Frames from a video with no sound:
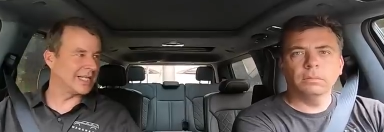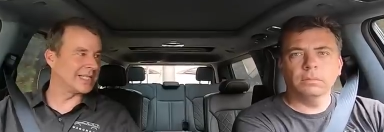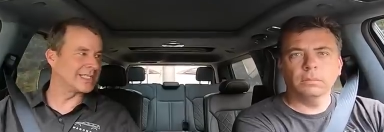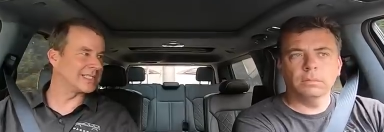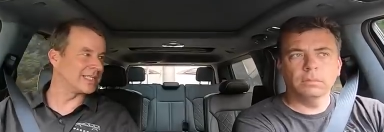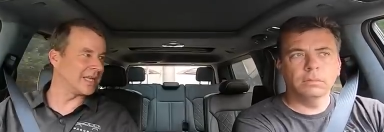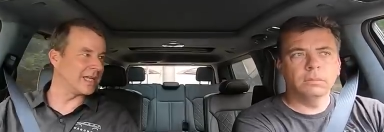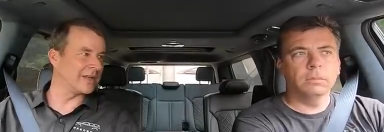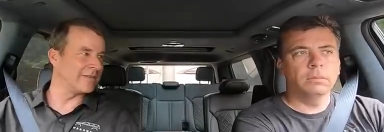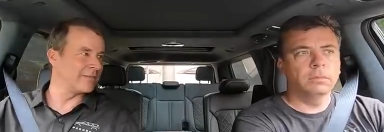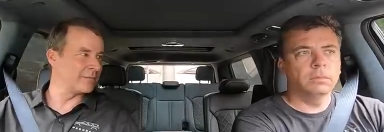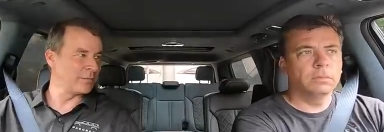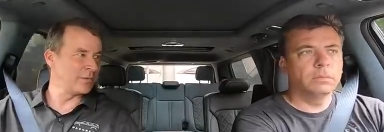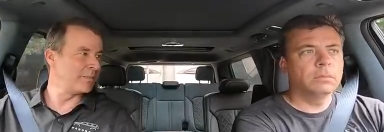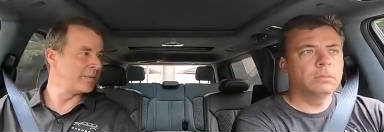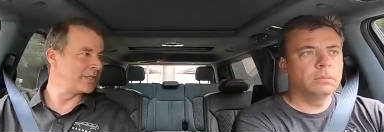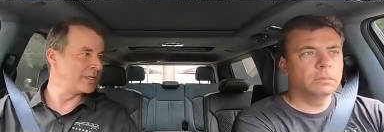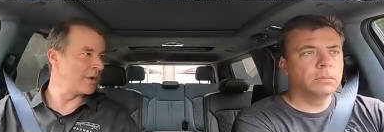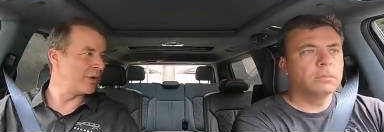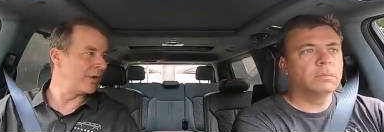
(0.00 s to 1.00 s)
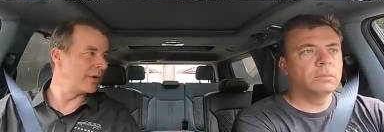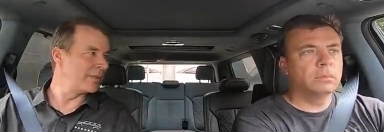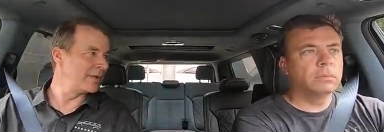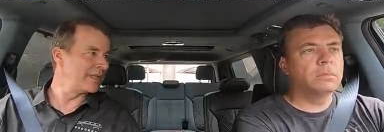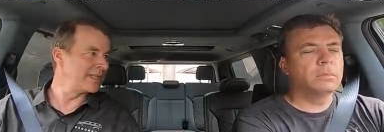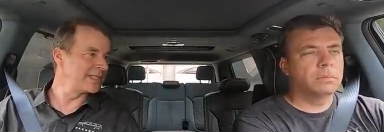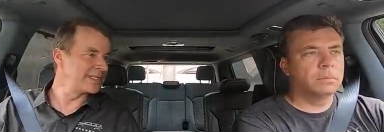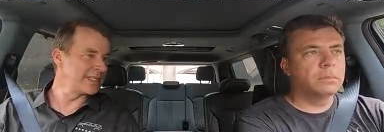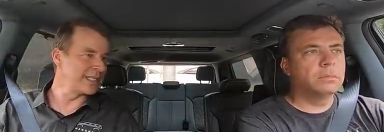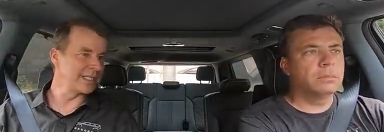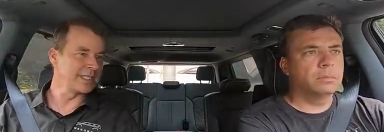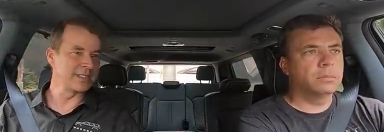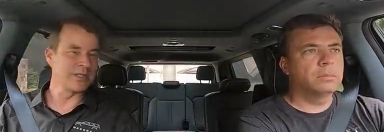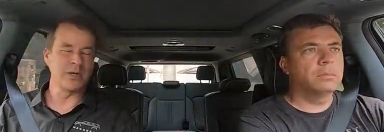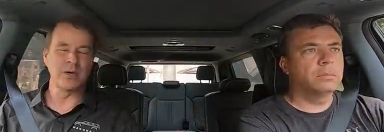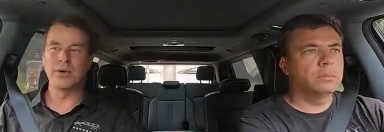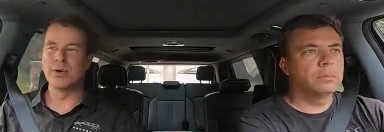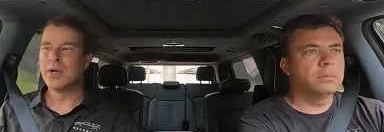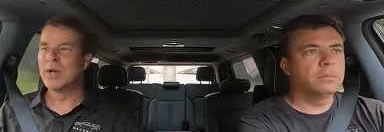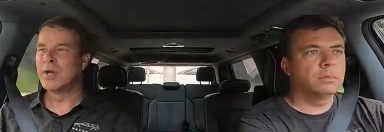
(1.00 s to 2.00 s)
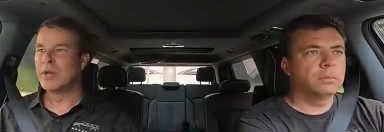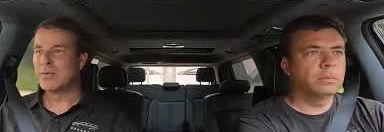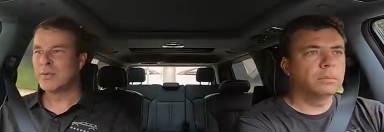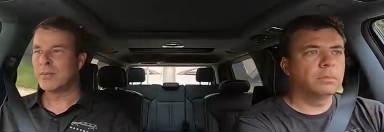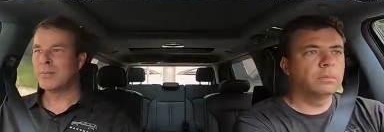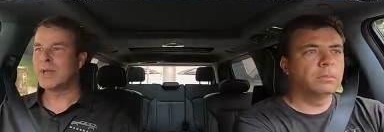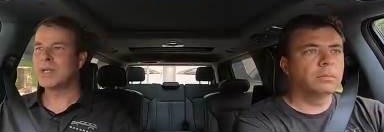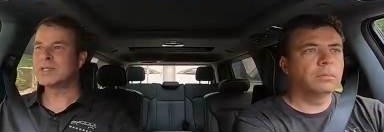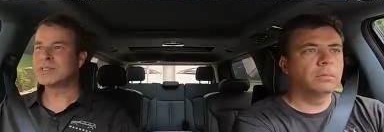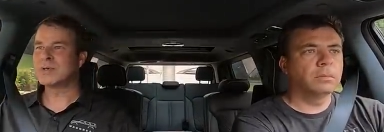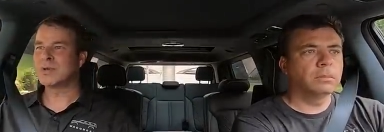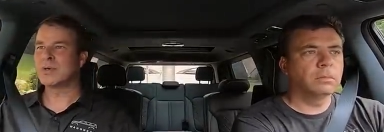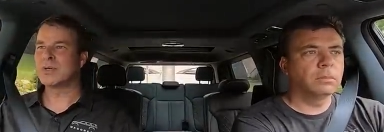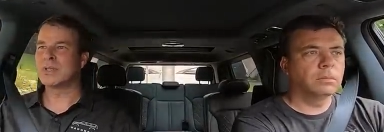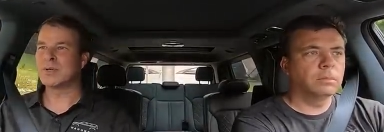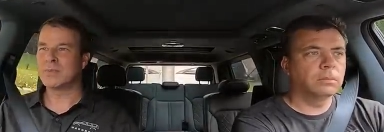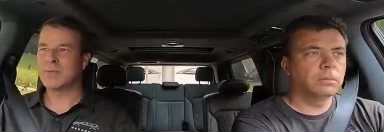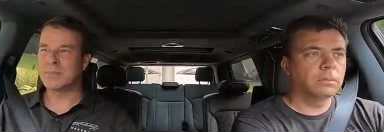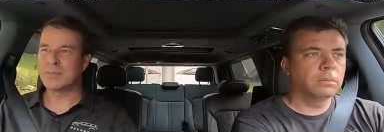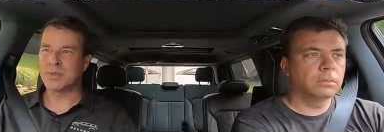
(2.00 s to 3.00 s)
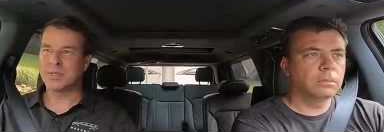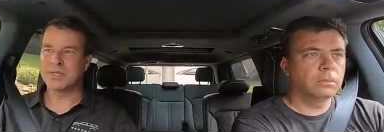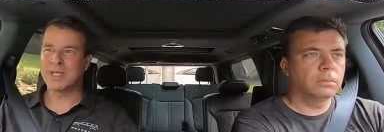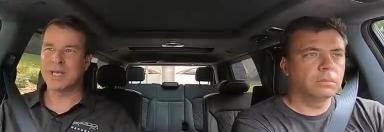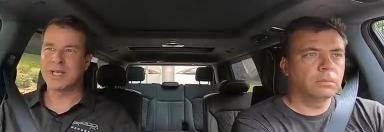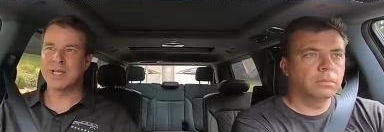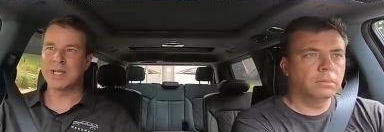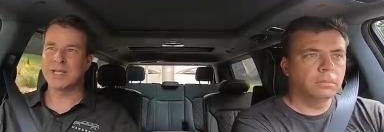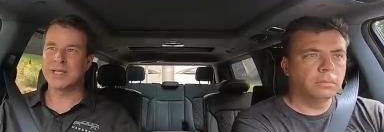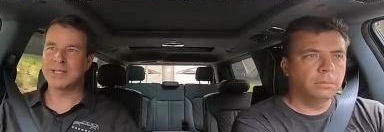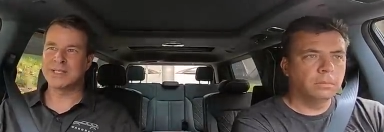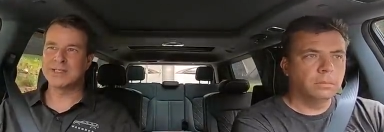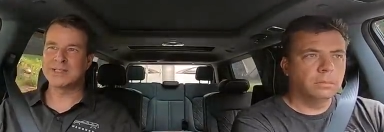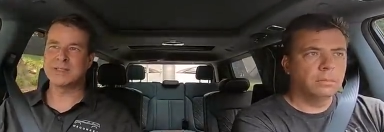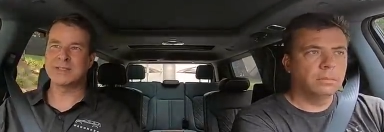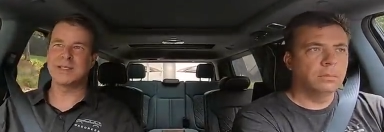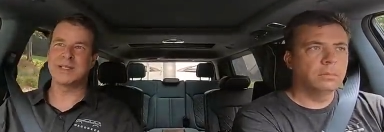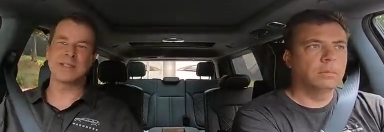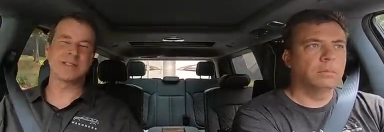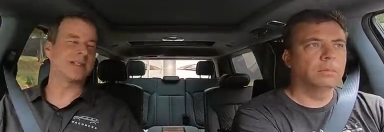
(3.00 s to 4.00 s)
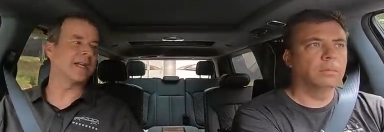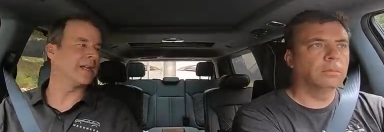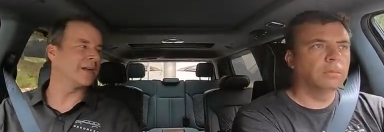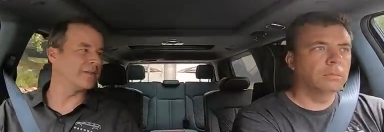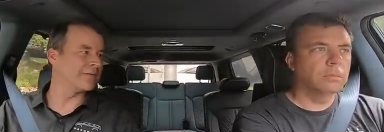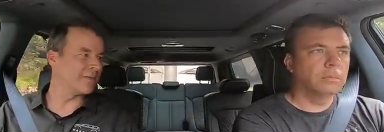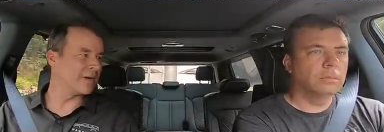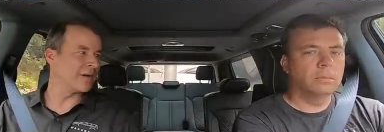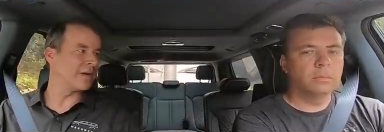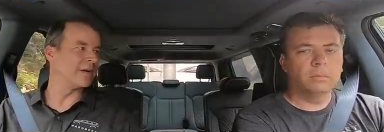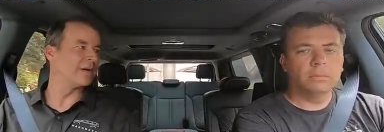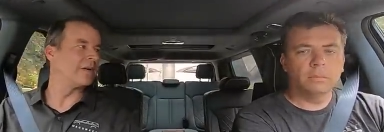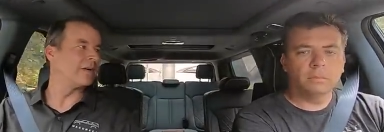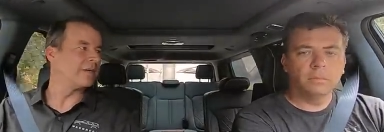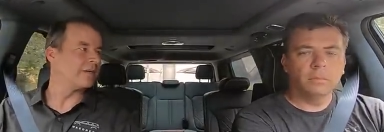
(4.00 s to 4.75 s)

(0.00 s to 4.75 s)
Speaker 1: in its life will be towing with this thing. Mm-hmm. So we made sure that we put that in as, as standard fare.